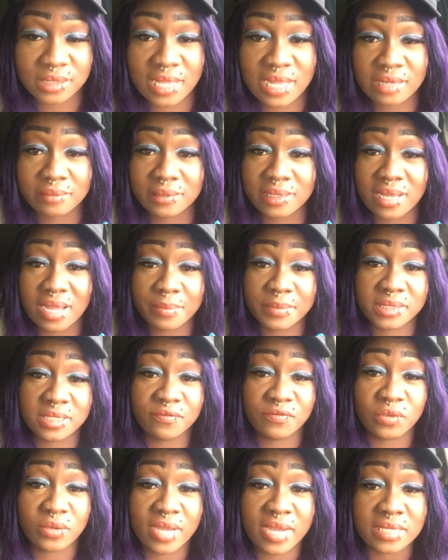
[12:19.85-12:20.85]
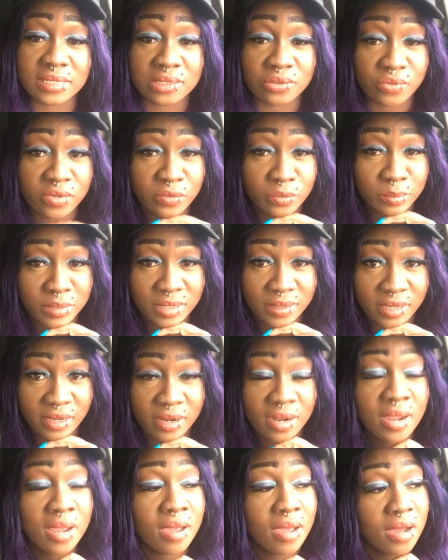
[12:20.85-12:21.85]
Light up the comments if you guys agree with me
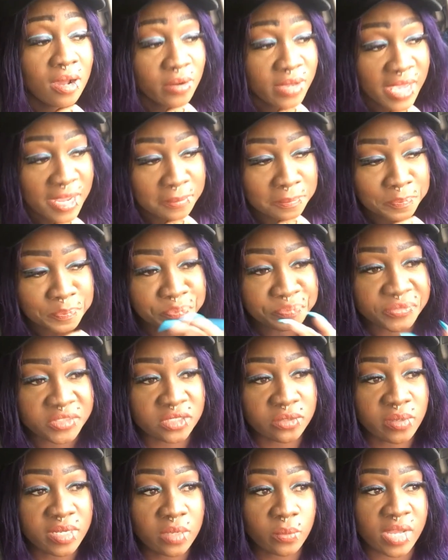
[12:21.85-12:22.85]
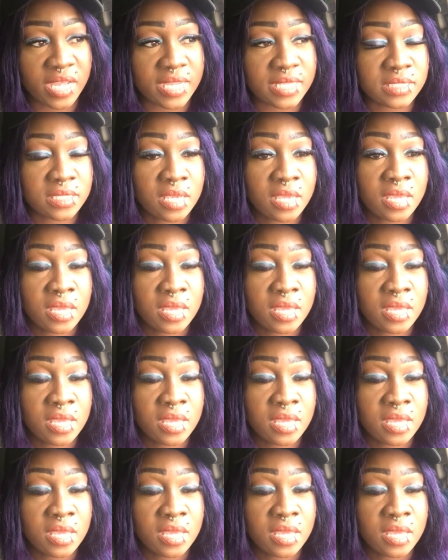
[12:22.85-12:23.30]
there. Okay. So anyways,